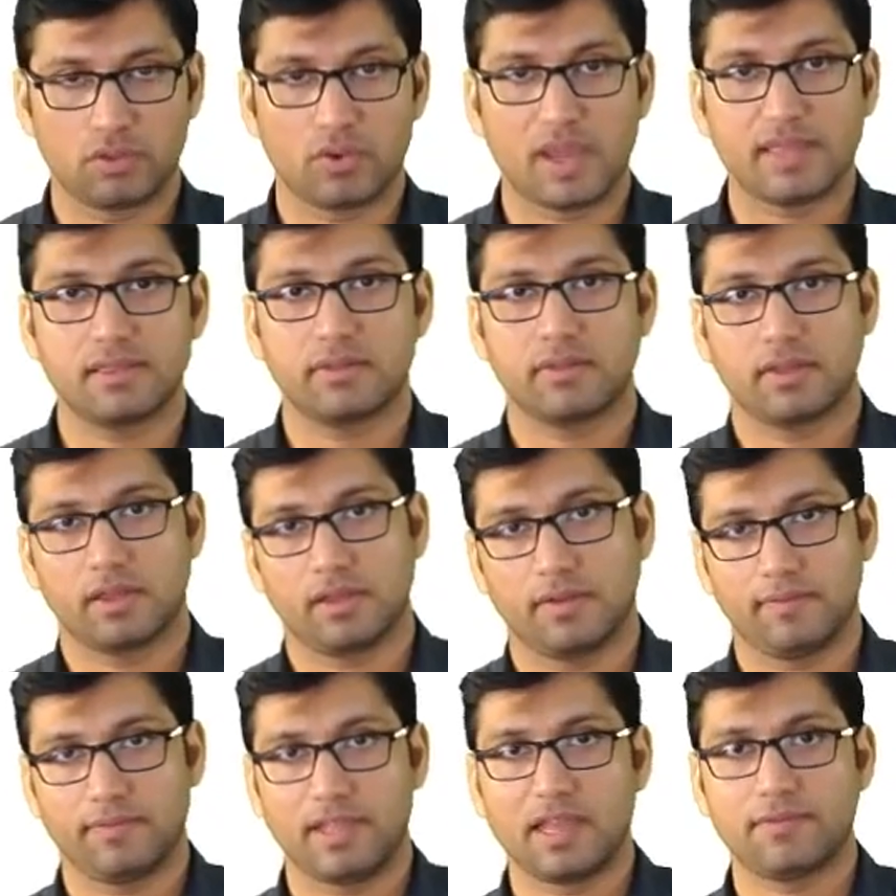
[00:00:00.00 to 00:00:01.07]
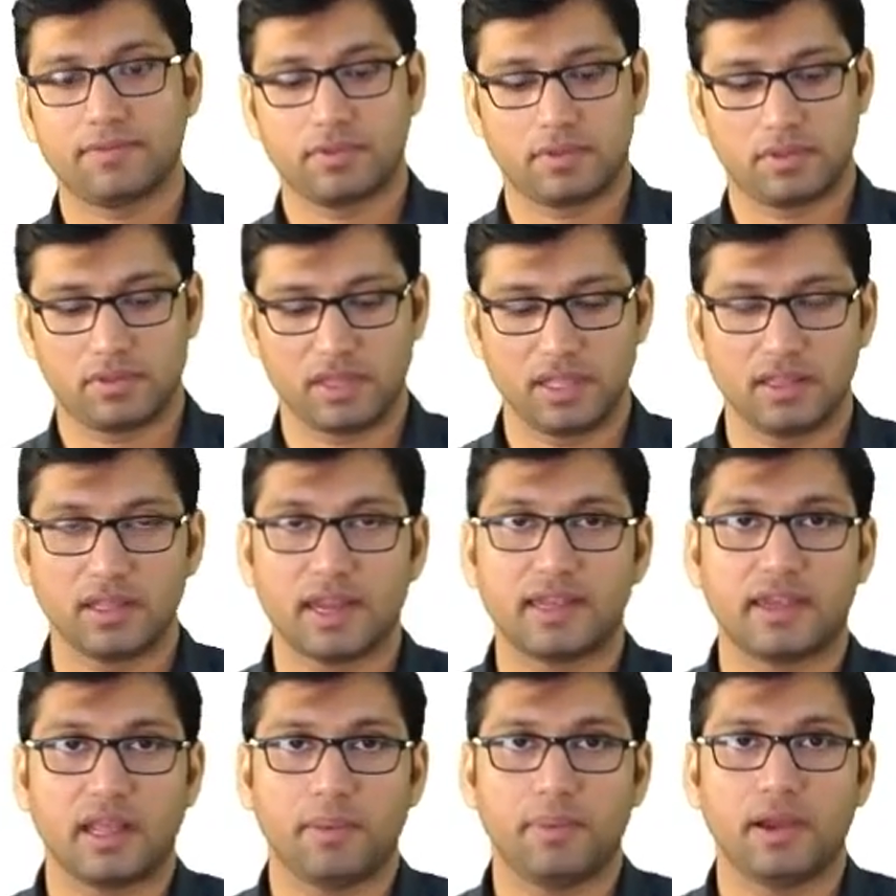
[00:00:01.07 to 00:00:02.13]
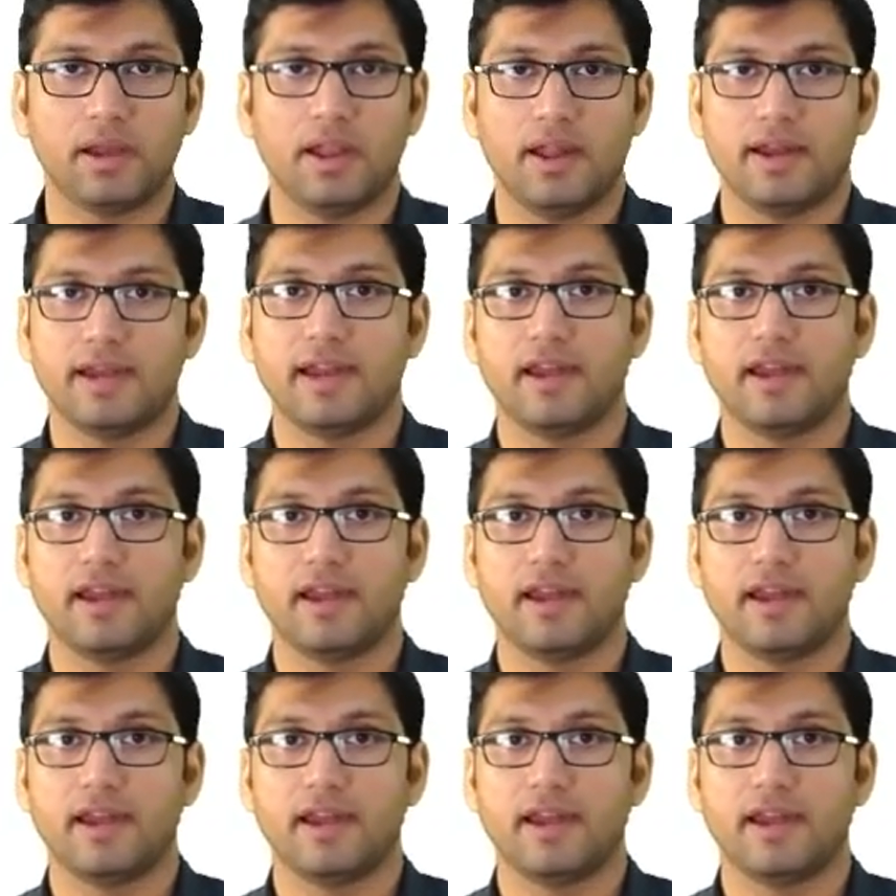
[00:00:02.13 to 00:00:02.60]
So as we have seen that table,